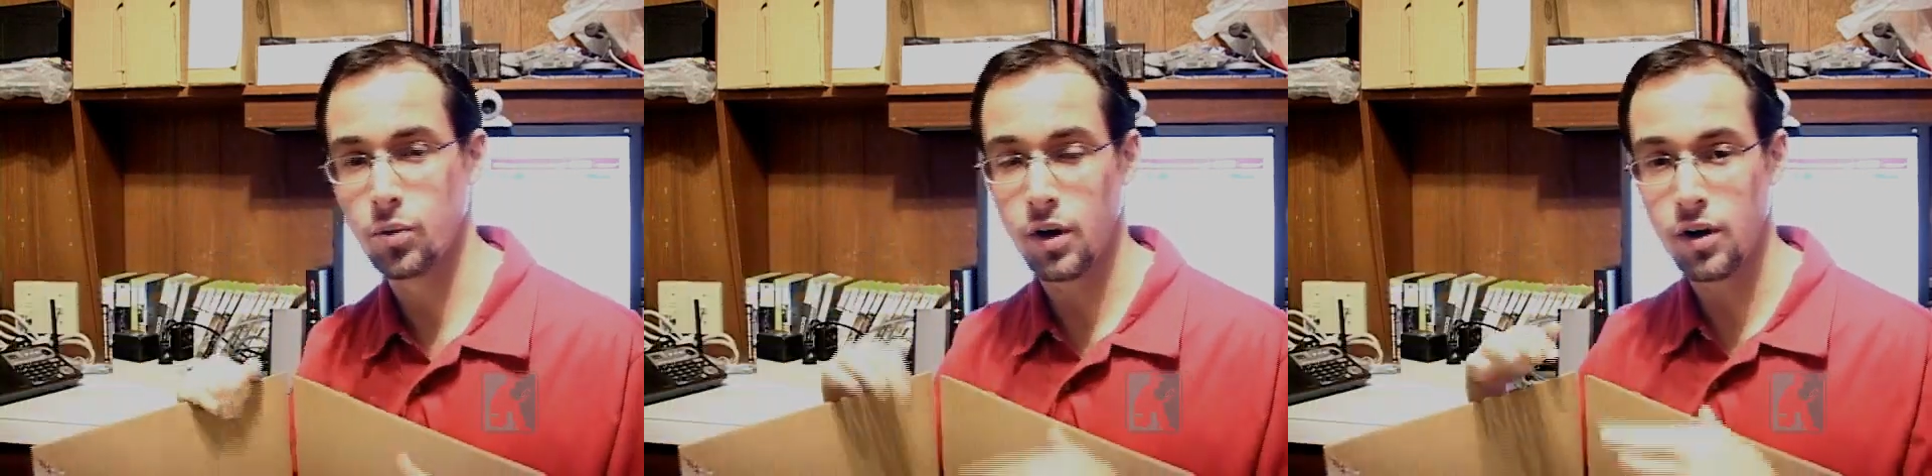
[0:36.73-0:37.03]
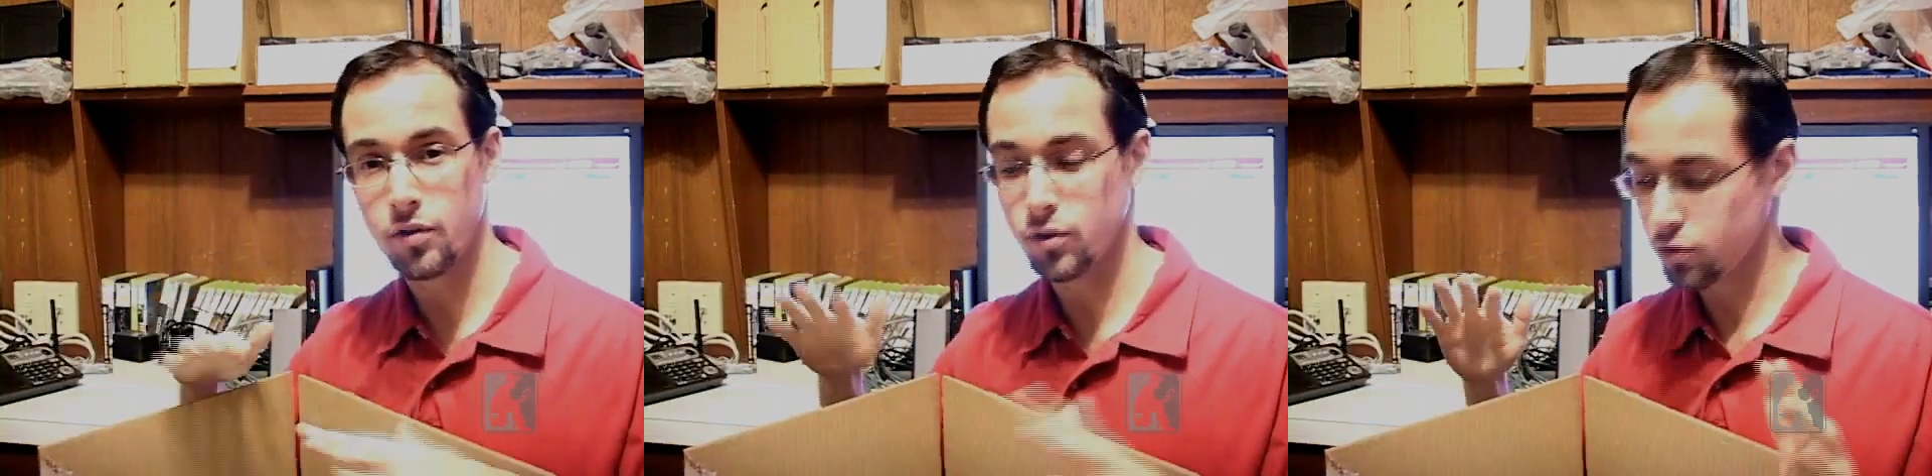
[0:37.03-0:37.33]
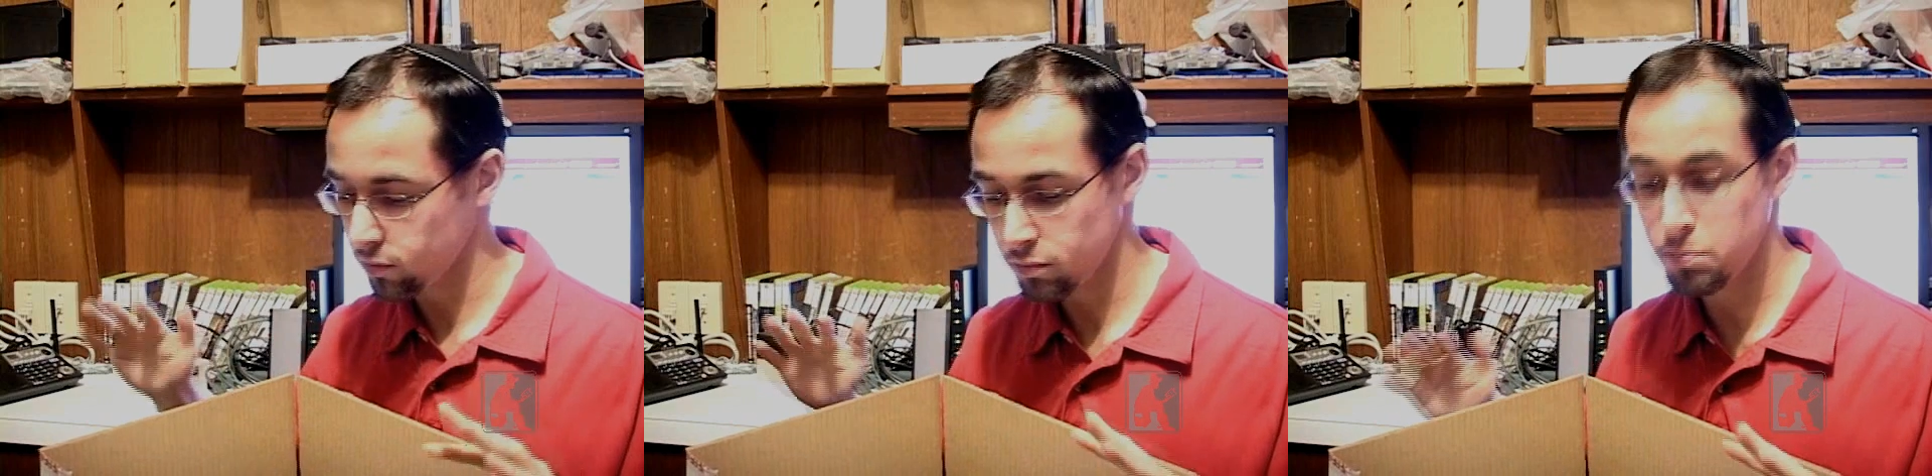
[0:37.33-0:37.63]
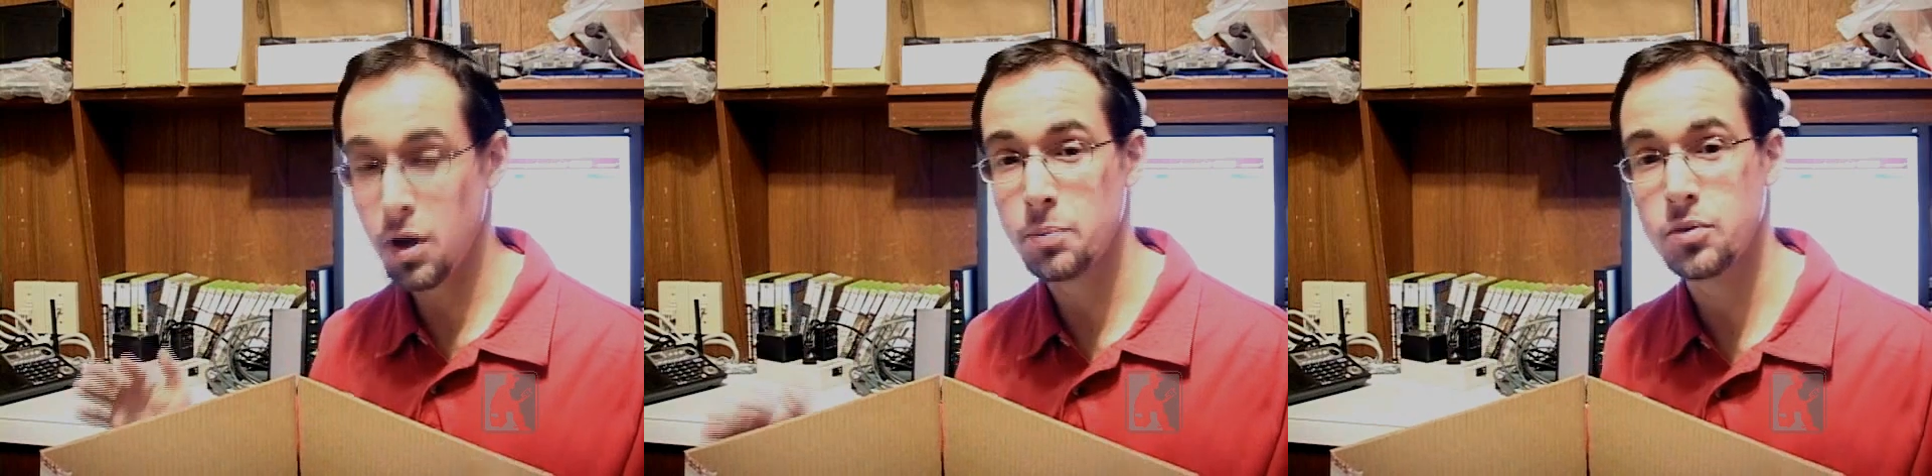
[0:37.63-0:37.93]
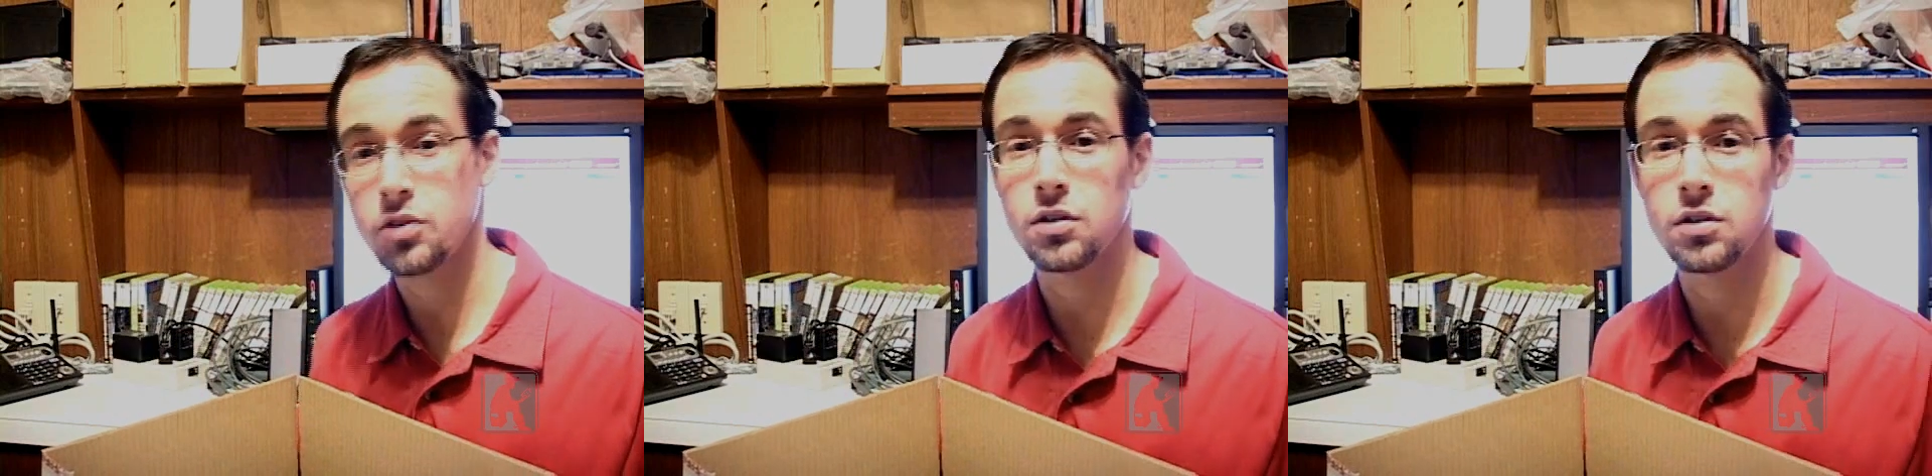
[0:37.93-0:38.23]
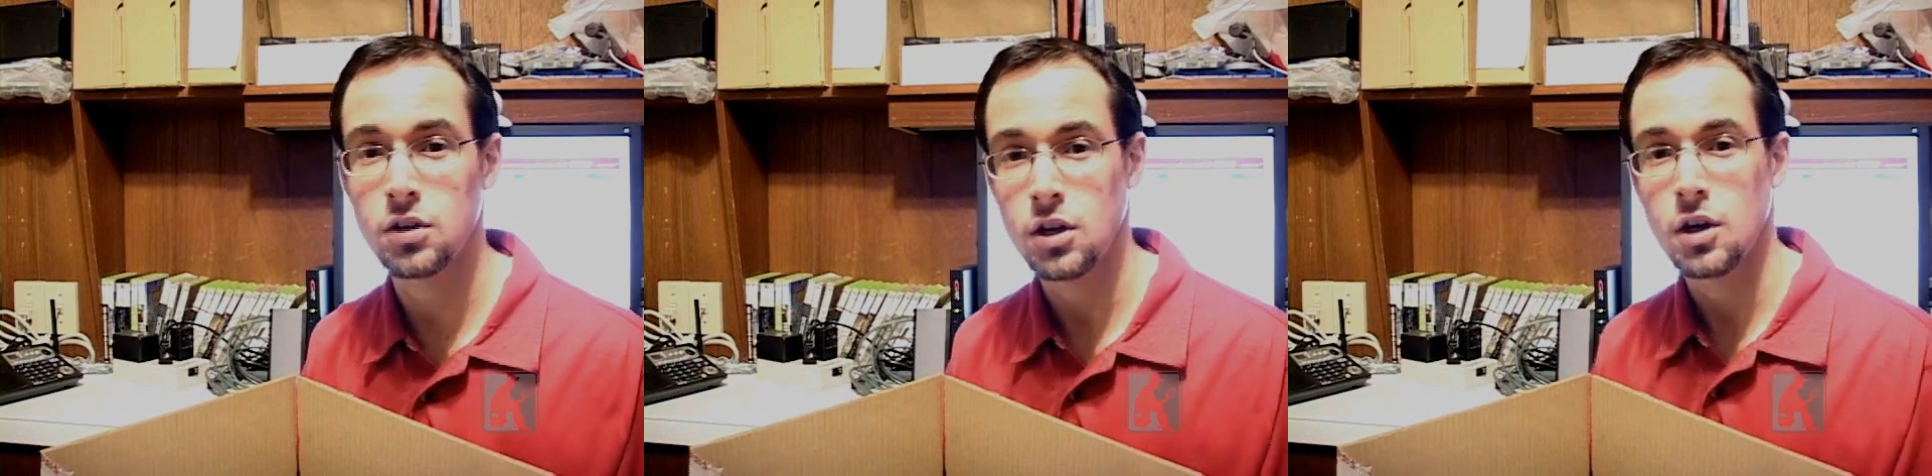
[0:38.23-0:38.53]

whatever bumps and